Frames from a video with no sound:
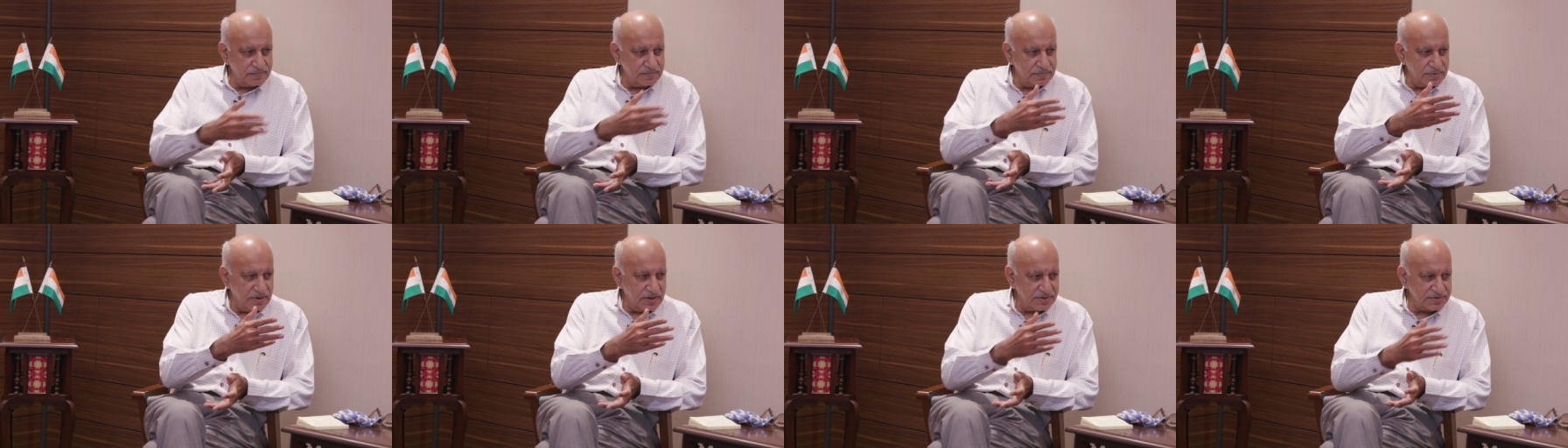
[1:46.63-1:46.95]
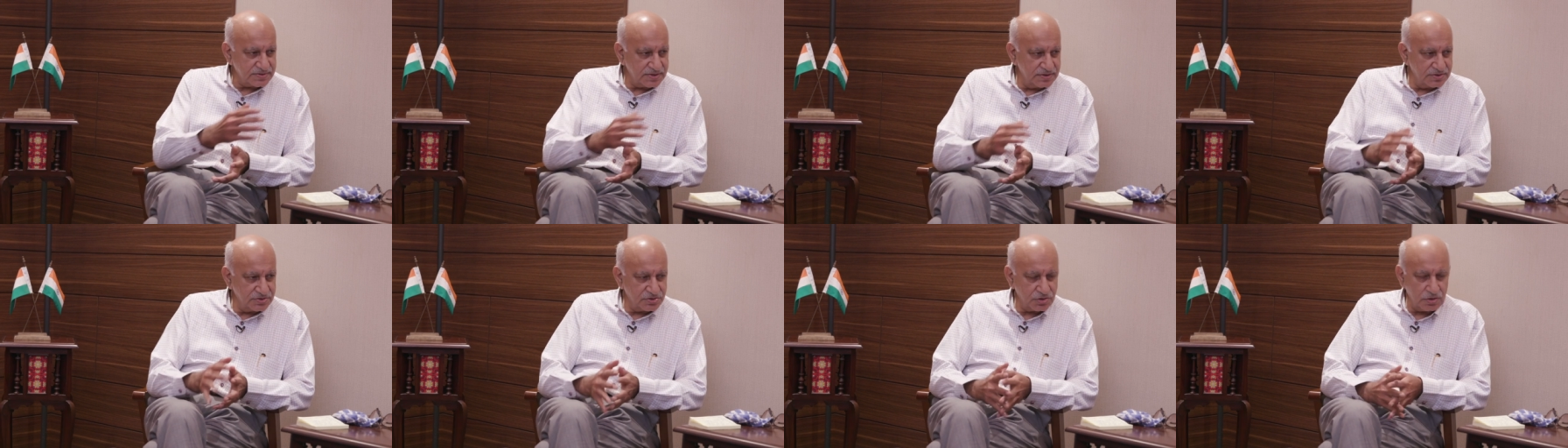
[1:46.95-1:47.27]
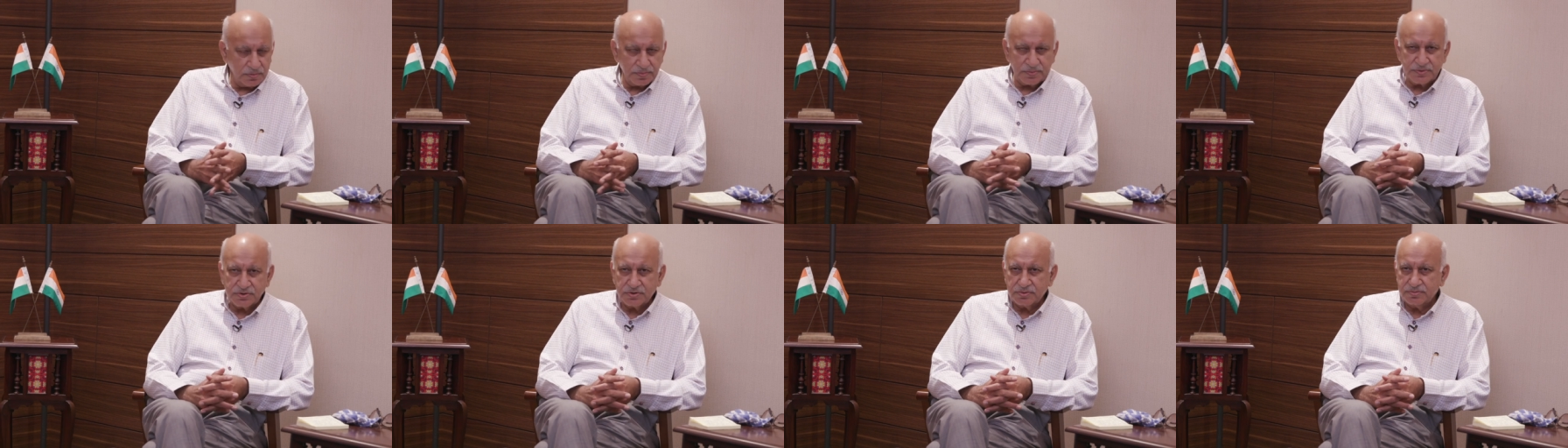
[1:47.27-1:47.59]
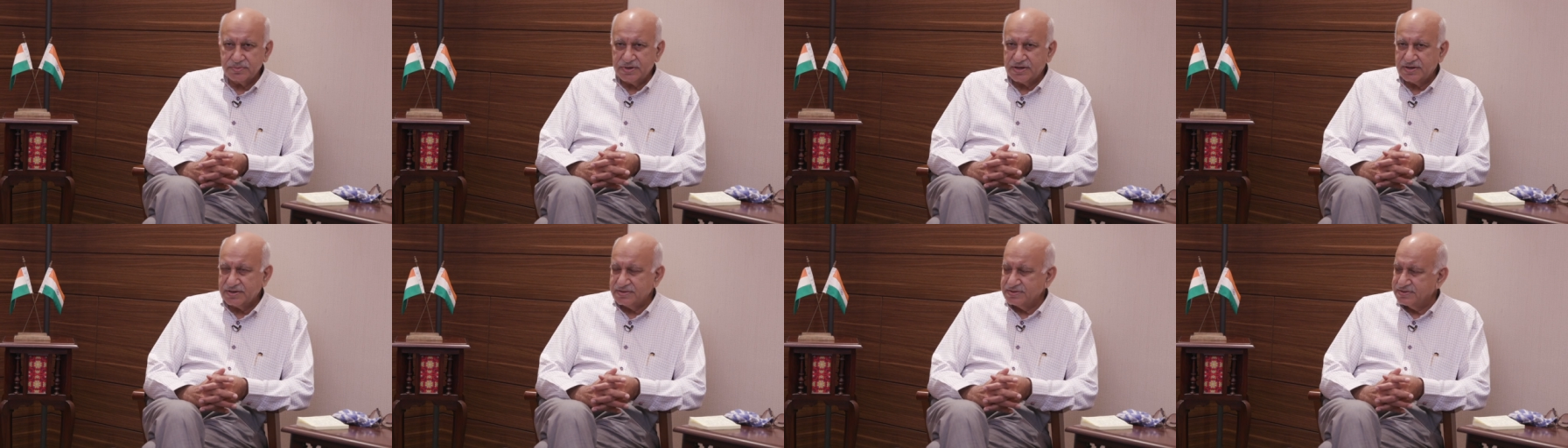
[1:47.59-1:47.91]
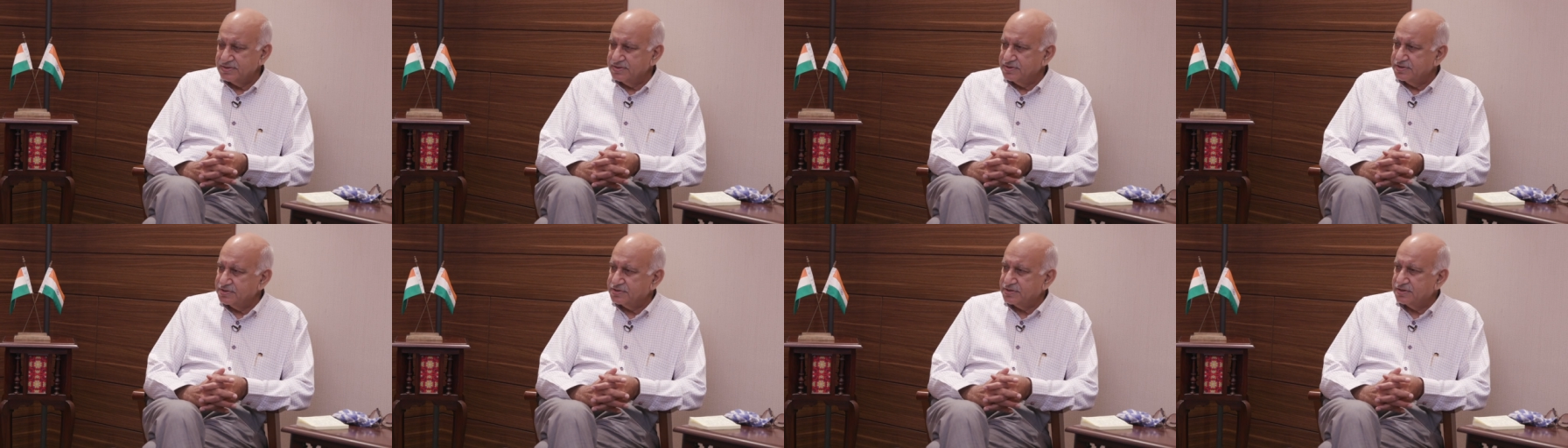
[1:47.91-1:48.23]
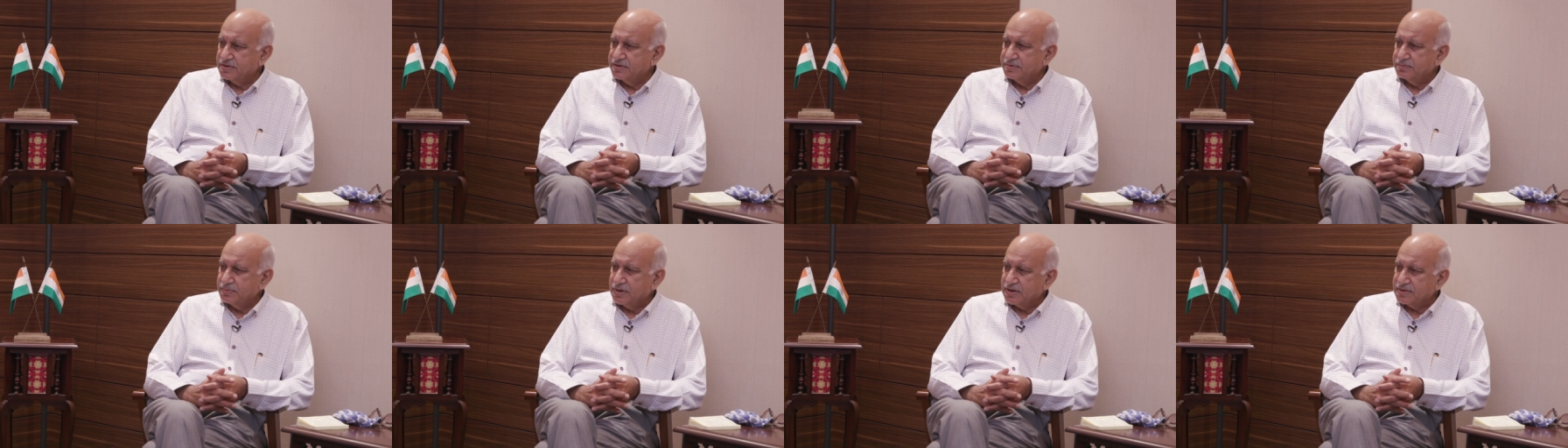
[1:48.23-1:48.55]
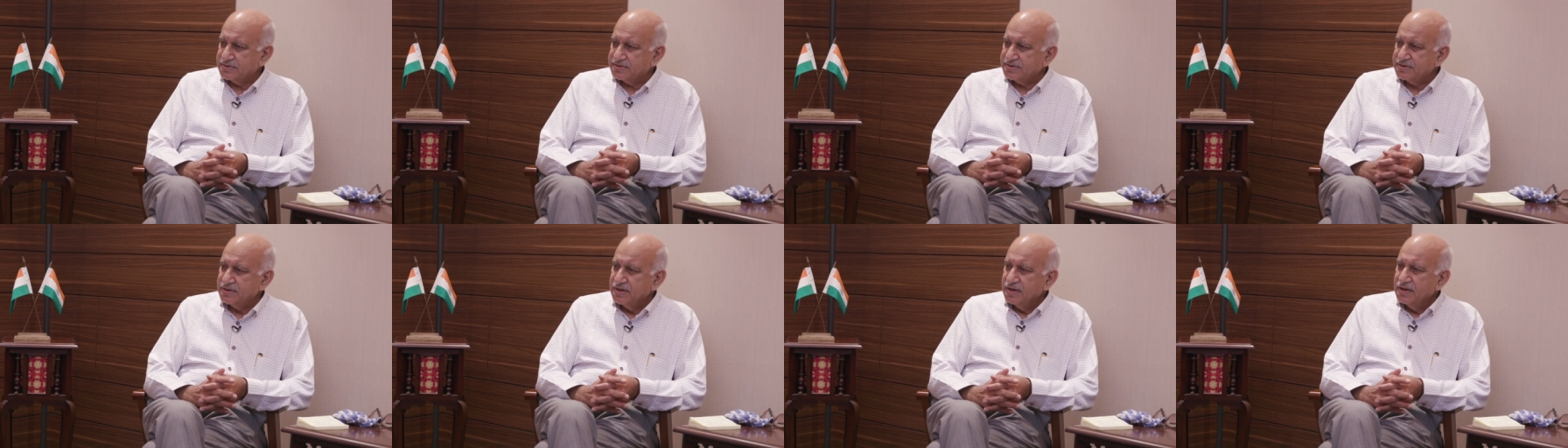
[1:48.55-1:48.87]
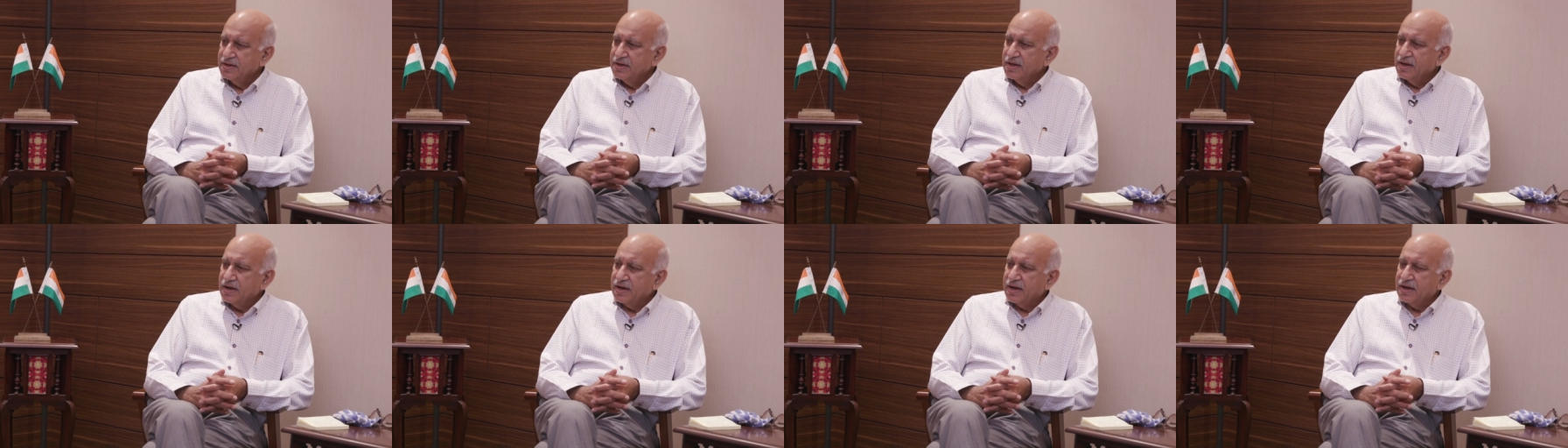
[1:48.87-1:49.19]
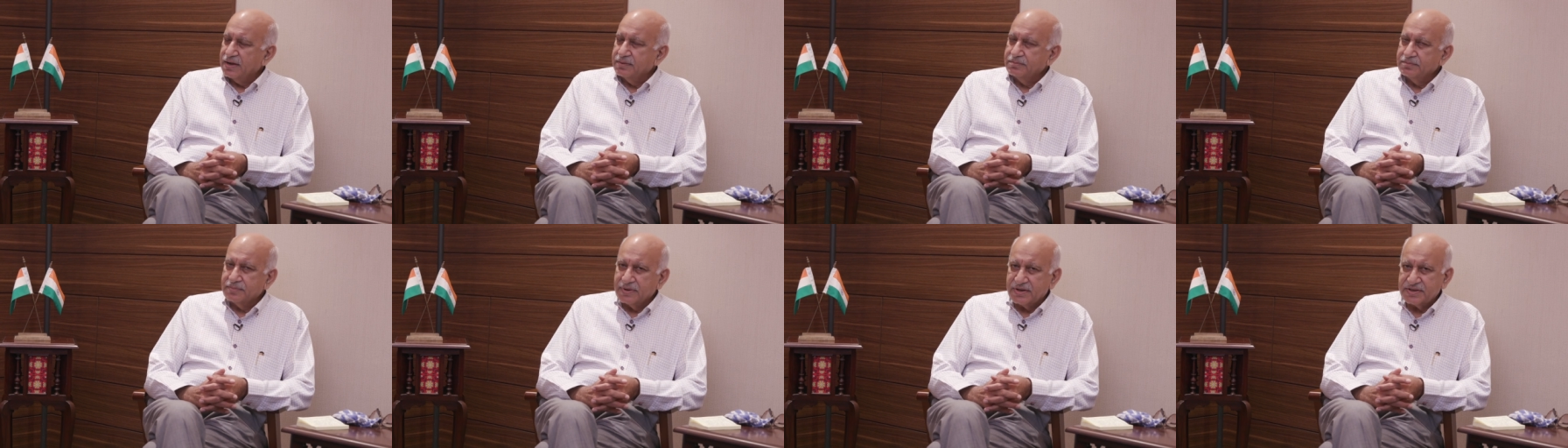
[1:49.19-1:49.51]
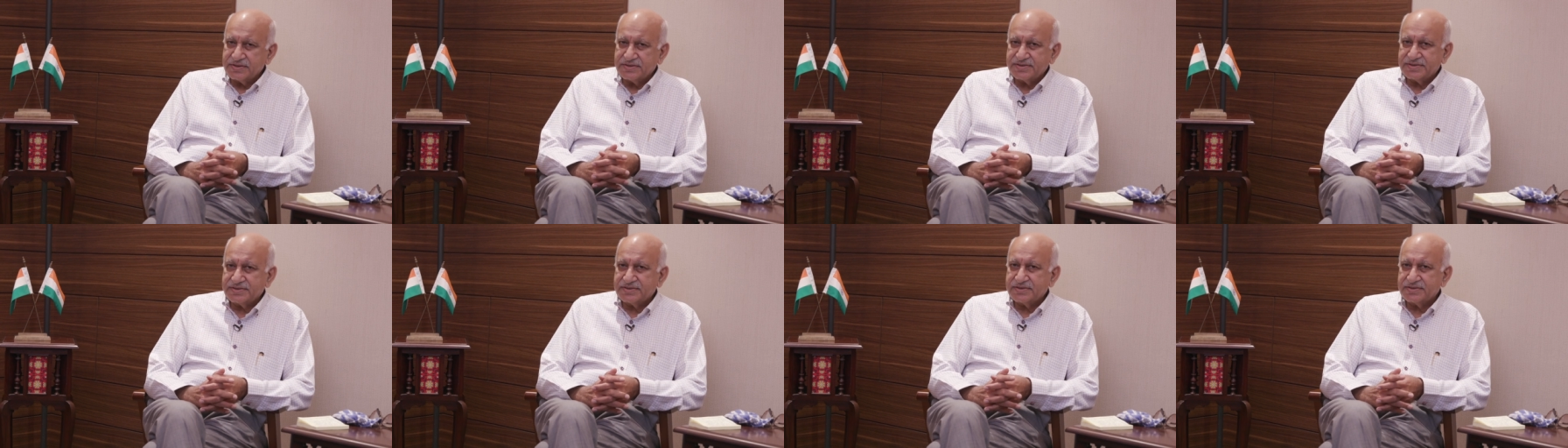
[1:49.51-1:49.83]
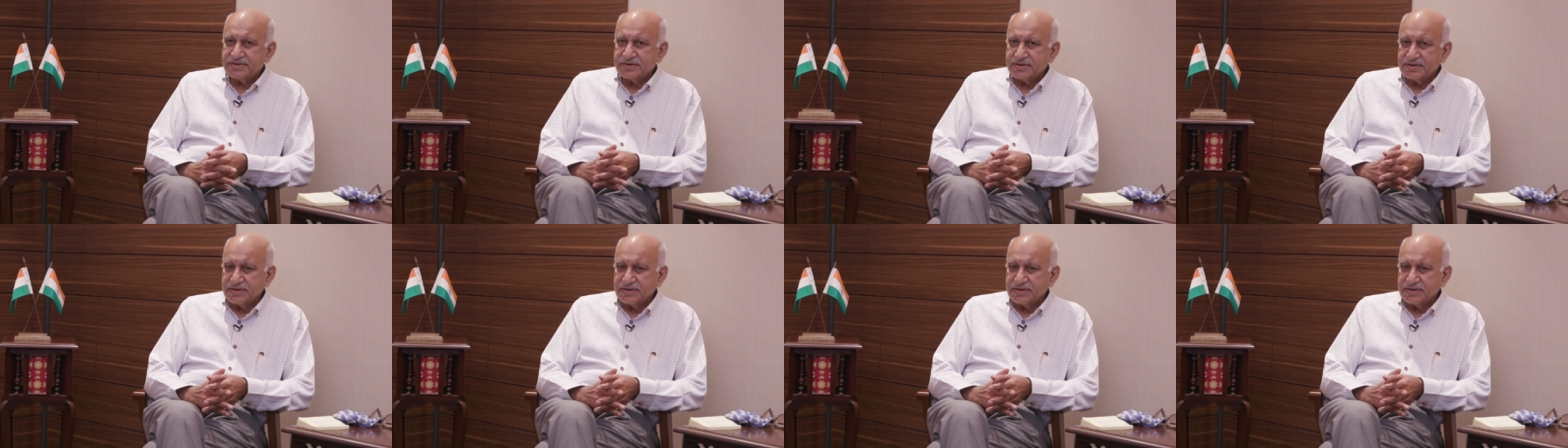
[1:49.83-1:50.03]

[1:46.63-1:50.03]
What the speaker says: asking Swapan to make his initial remarks, I must